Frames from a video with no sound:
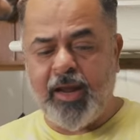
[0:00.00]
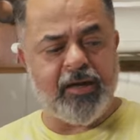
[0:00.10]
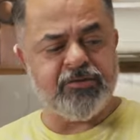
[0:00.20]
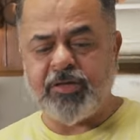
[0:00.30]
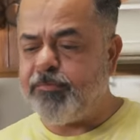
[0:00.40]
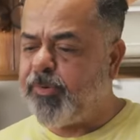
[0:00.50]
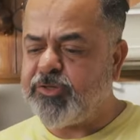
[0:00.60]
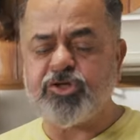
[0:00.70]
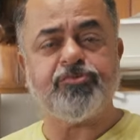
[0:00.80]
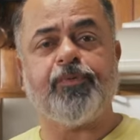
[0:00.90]
and
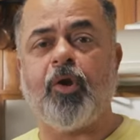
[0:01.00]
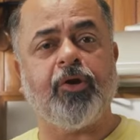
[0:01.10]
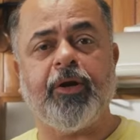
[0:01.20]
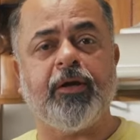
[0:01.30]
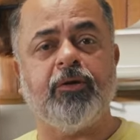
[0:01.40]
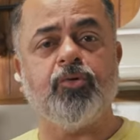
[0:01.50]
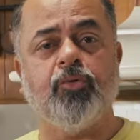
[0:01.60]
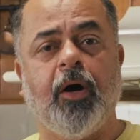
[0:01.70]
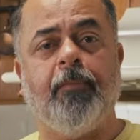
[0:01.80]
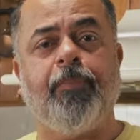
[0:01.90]
simply just plonk it
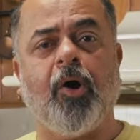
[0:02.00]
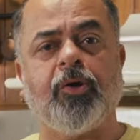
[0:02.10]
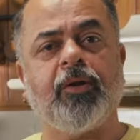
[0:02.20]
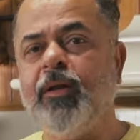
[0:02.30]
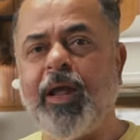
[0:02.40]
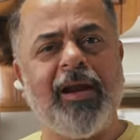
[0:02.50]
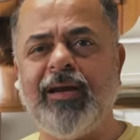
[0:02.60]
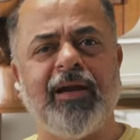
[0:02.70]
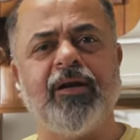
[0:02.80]
into a pot and let